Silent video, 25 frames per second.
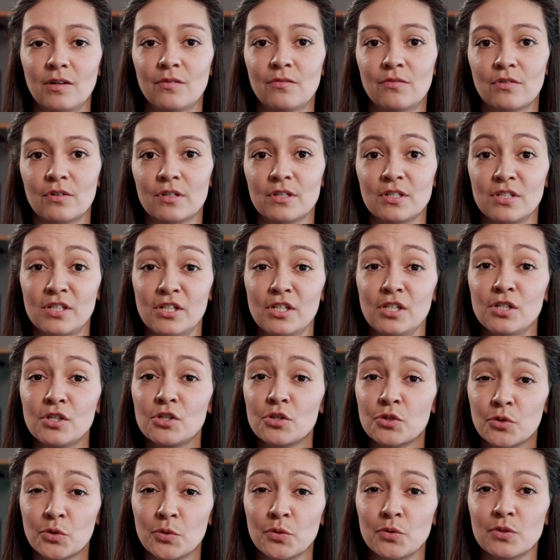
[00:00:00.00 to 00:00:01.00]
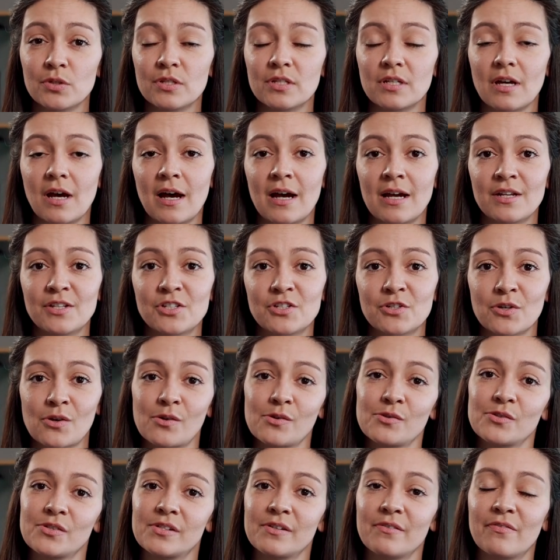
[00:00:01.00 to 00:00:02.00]
For this shoot, I
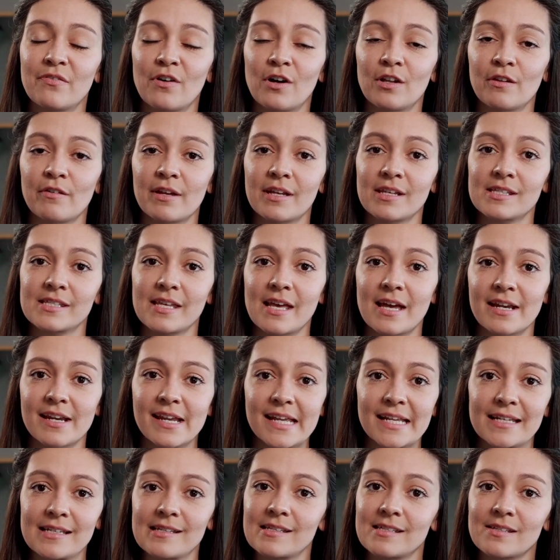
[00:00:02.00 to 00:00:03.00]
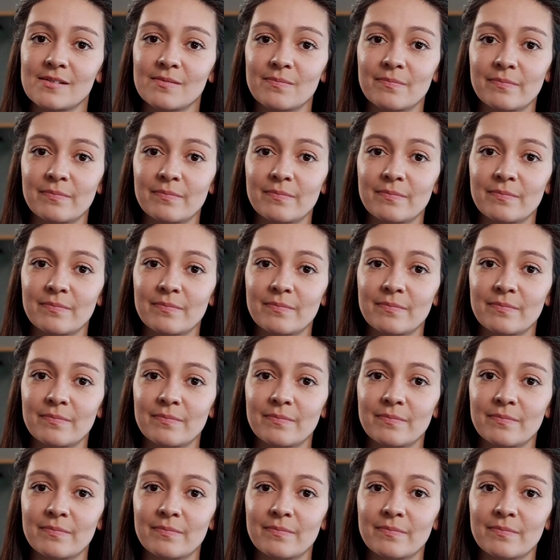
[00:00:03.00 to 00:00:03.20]
chose the following settings: